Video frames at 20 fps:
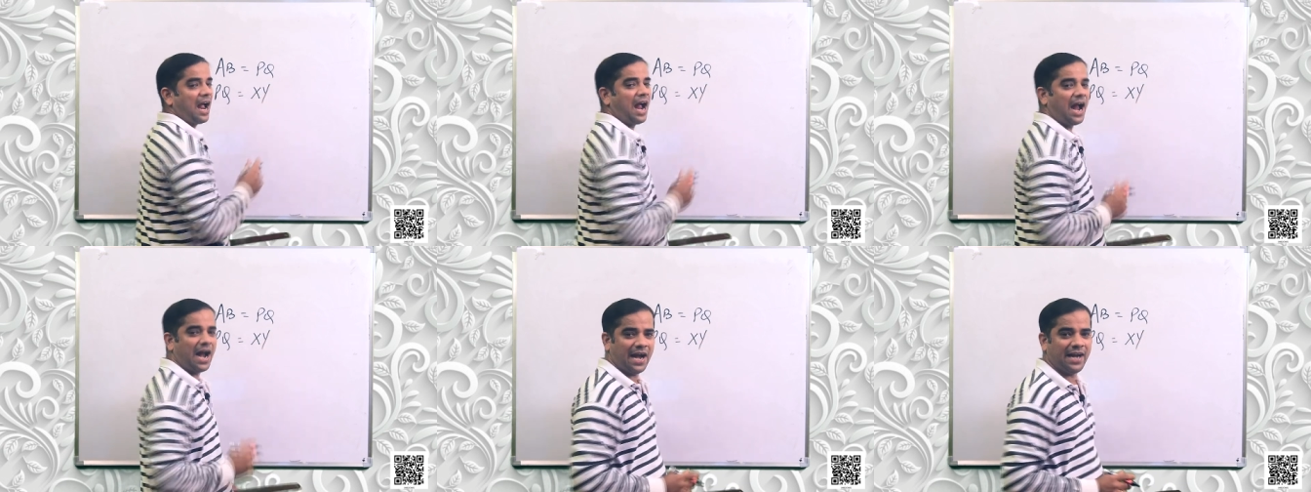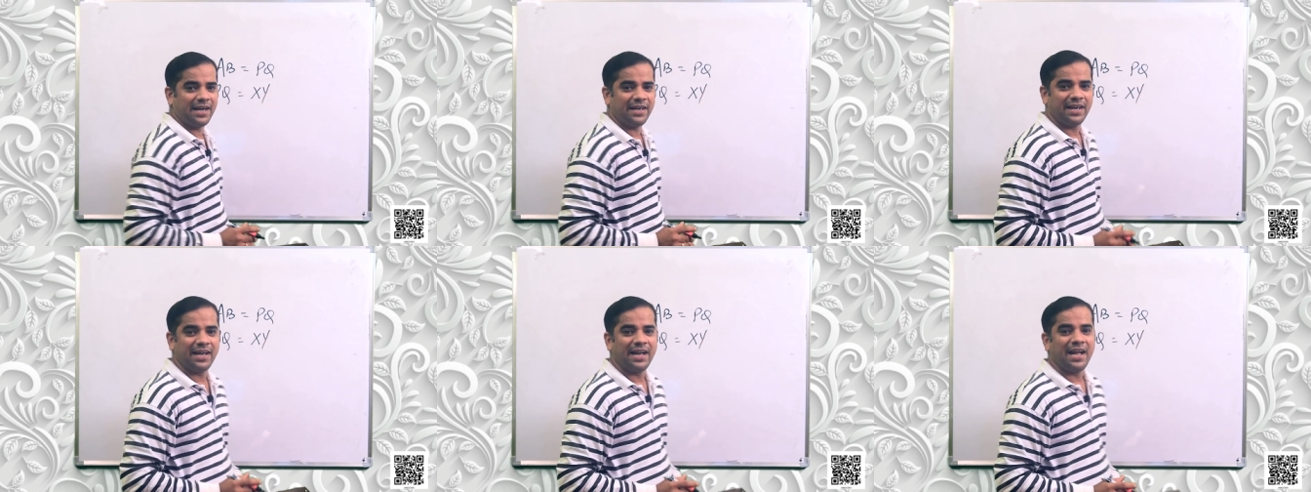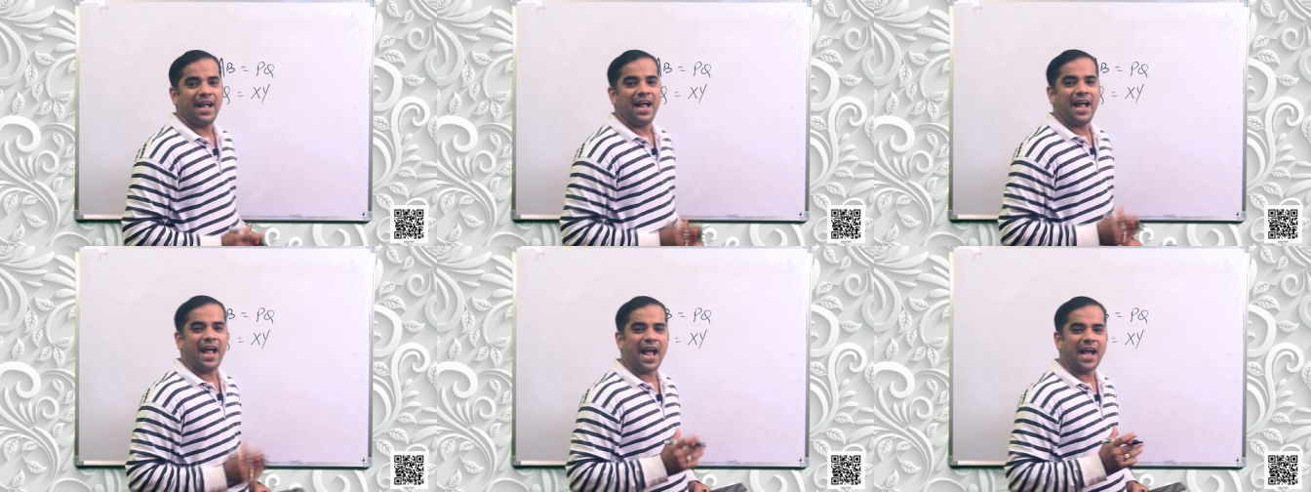and
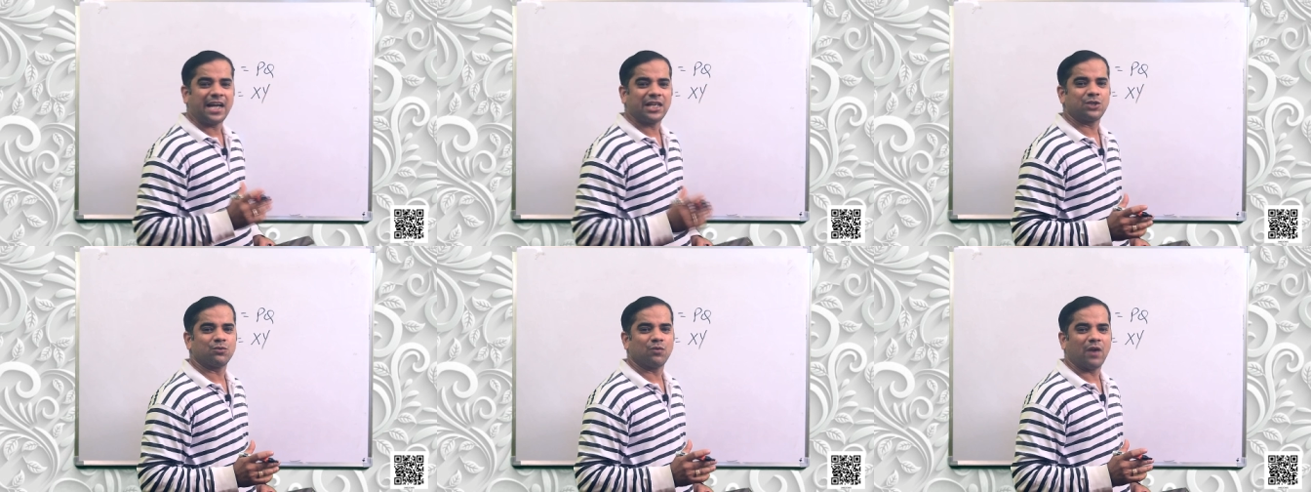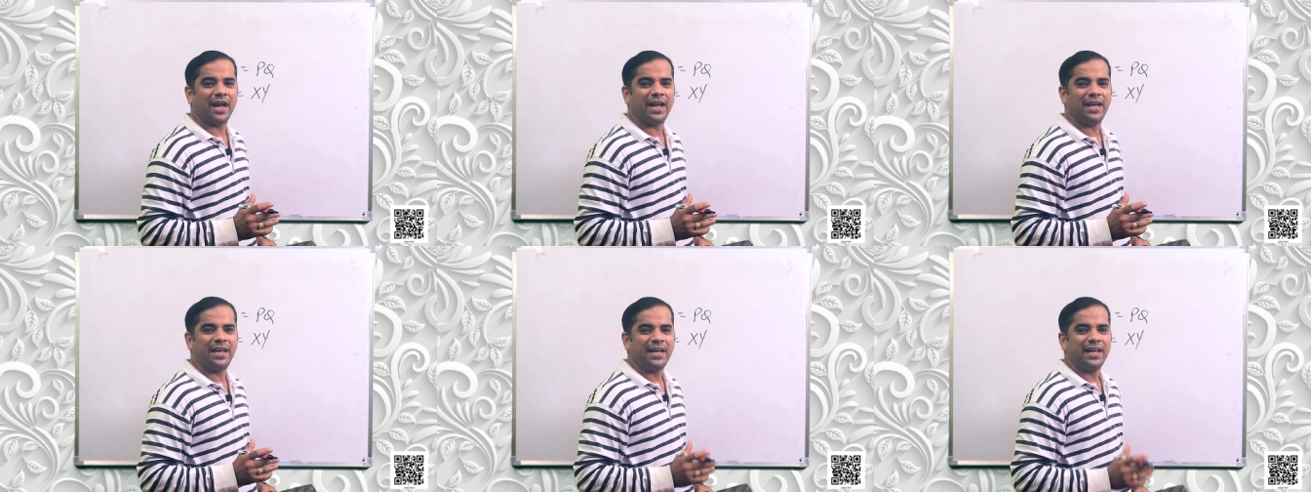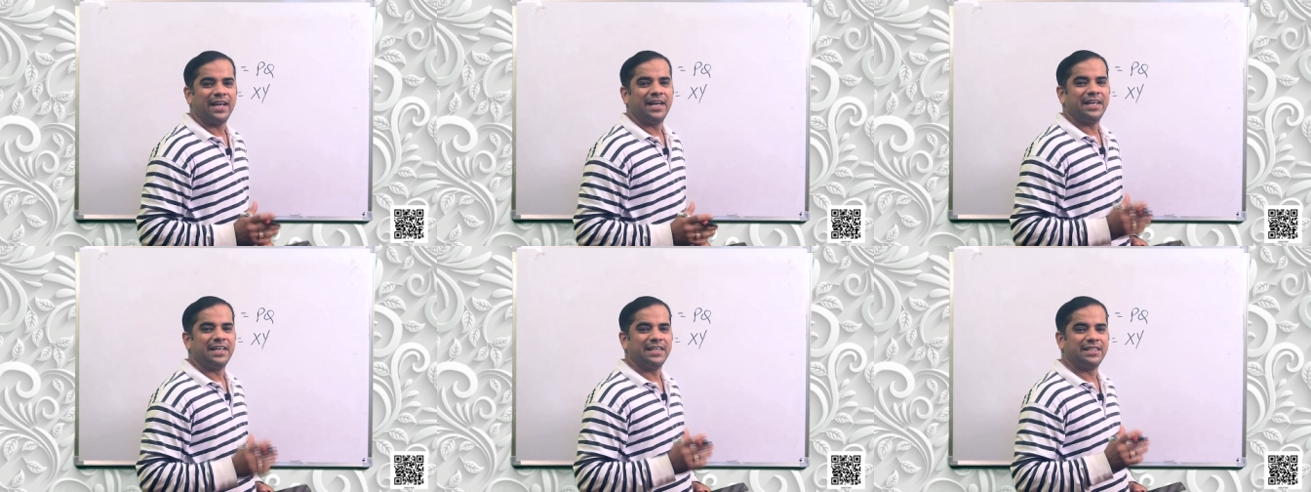XY
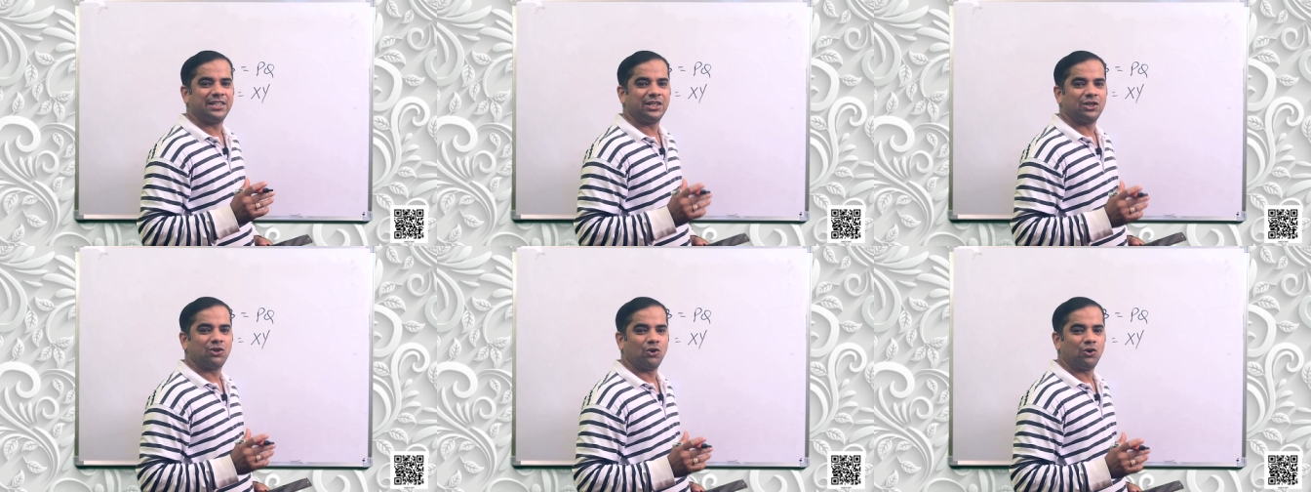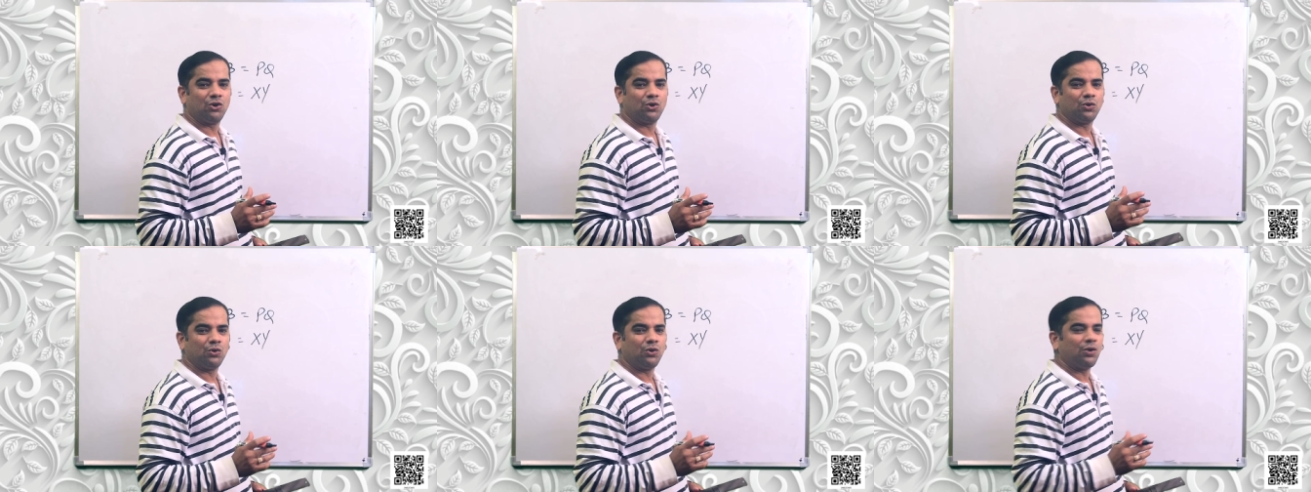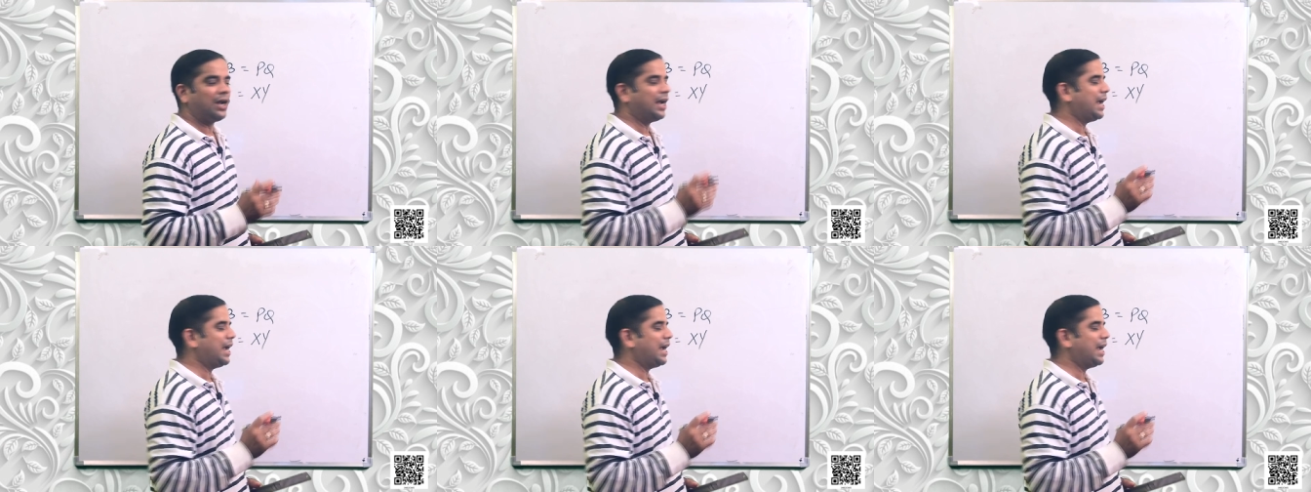is equal to